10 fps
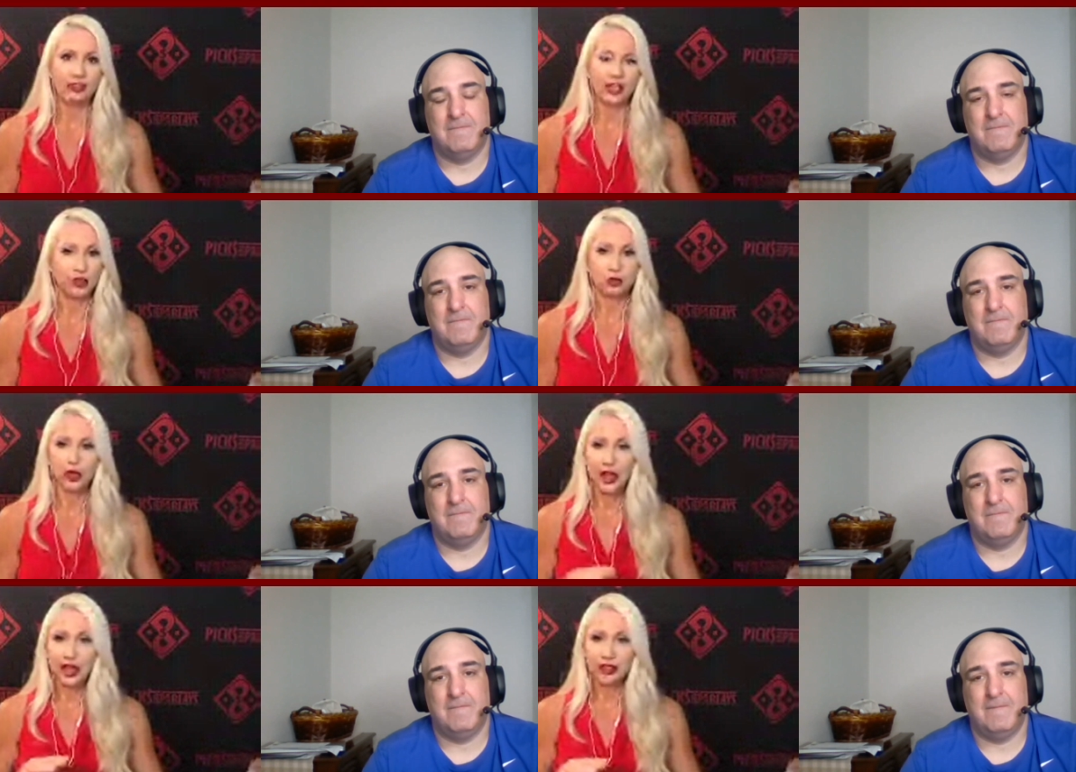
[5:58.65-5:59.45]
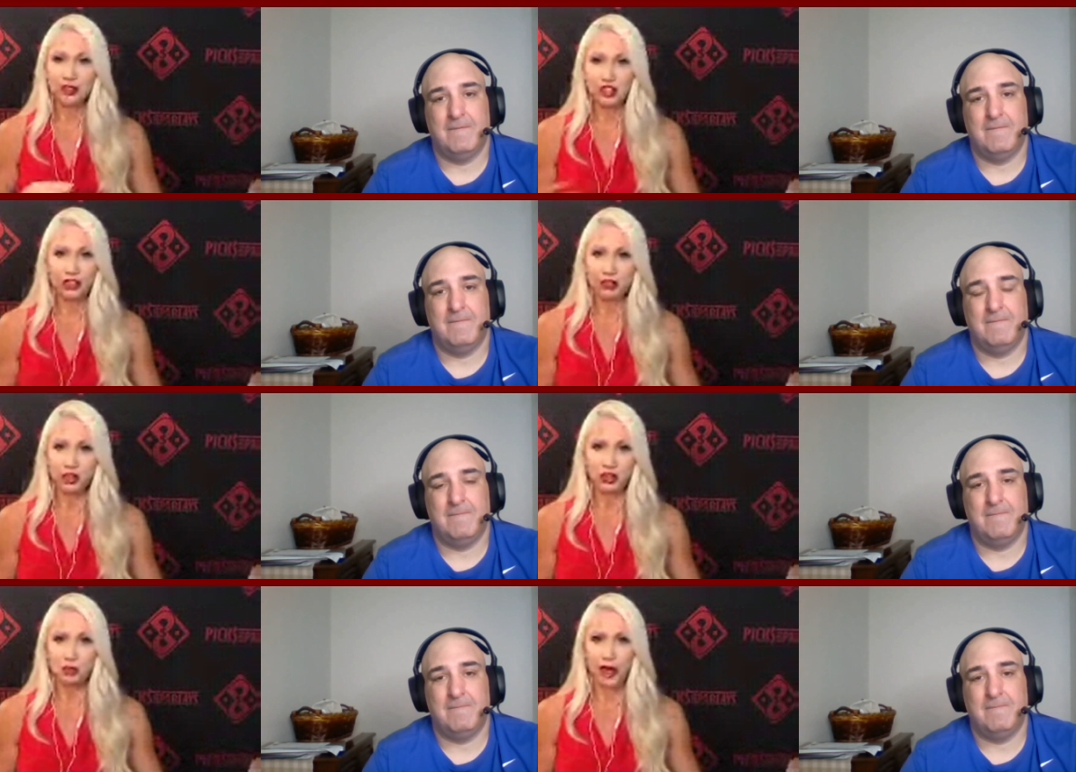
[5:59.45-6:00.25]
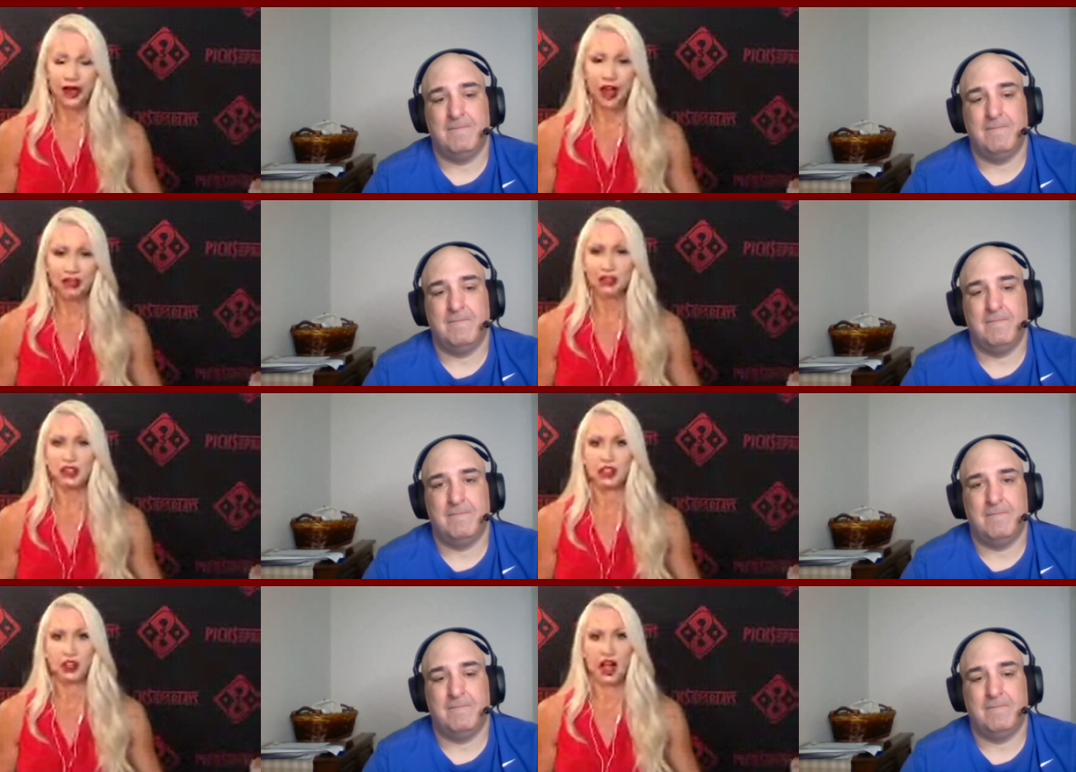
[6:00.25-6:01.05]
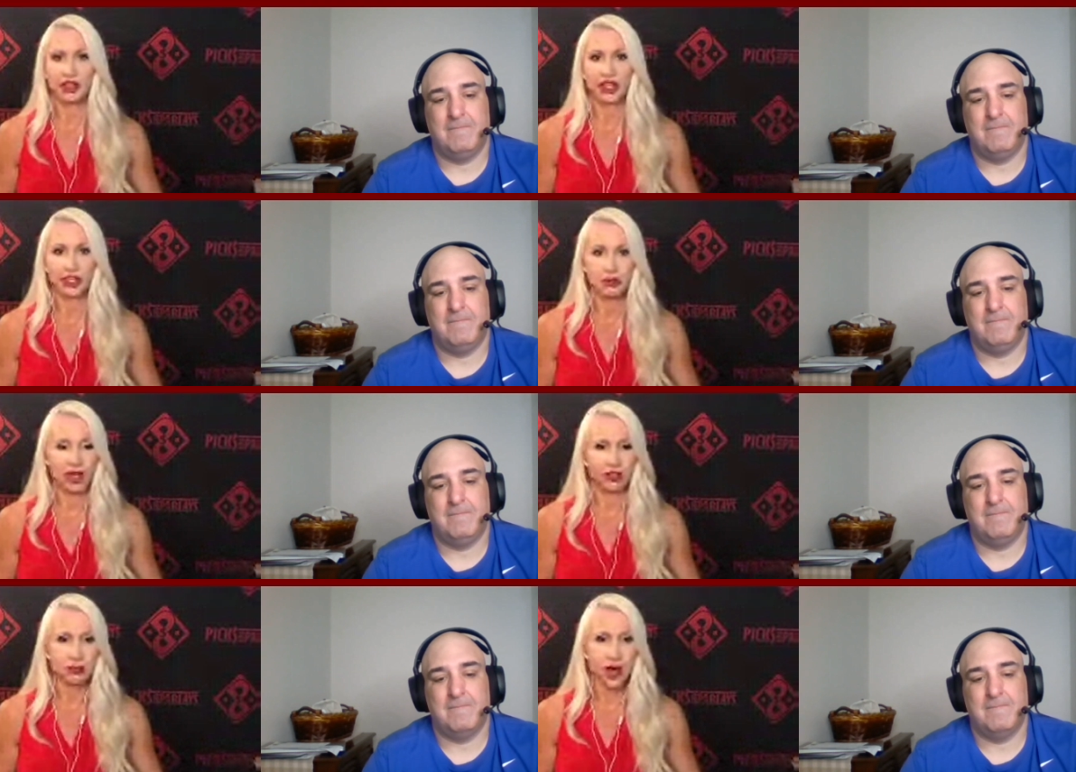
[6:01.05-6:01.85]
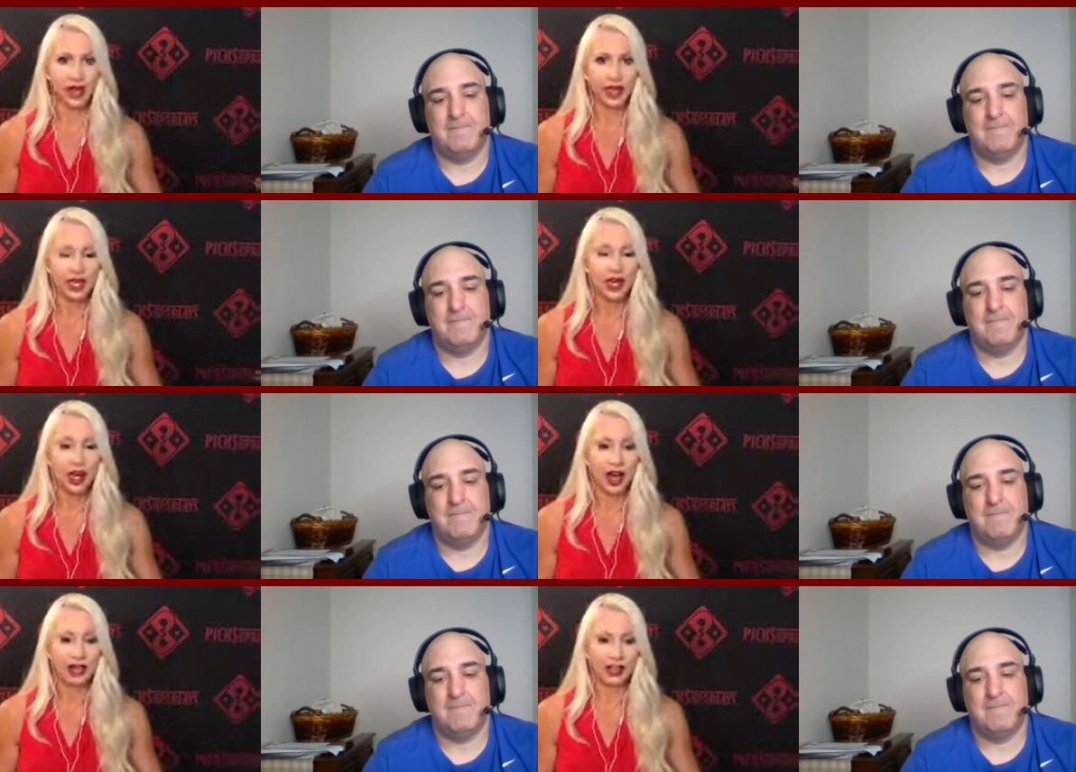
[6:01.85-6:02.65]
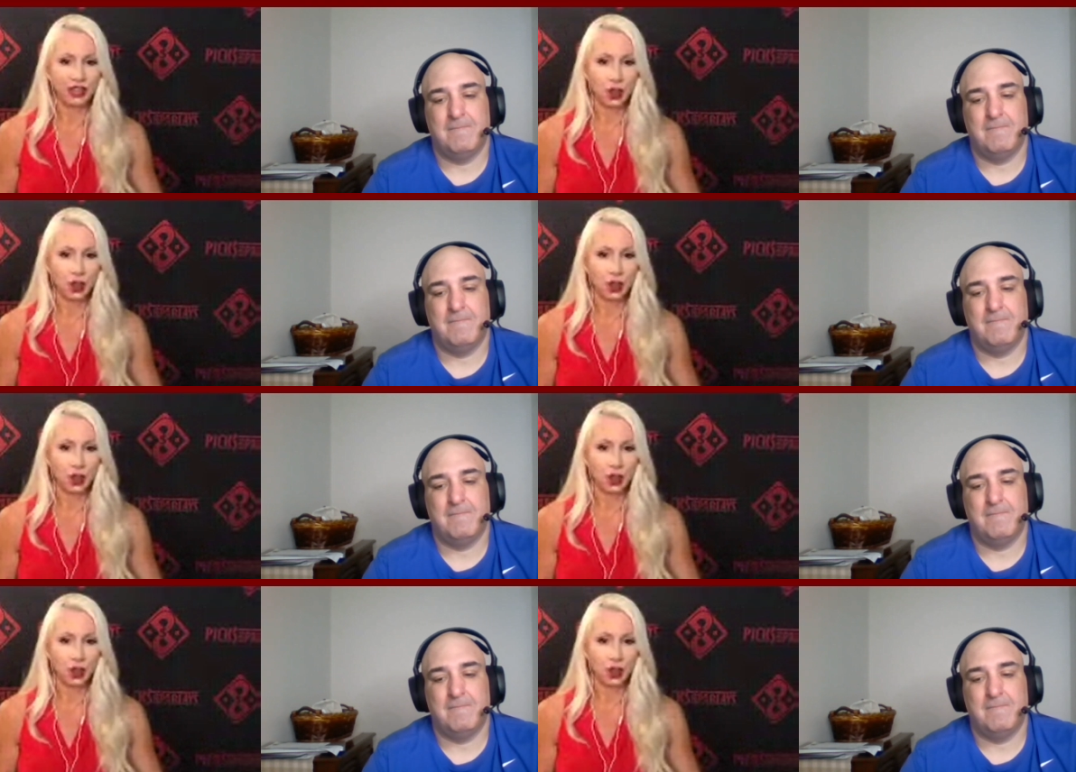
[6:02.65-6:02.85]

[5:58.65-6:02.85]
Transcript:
Speaker 1: If you play the Chiefs on the spread, obviously you're not getting plus money. I like the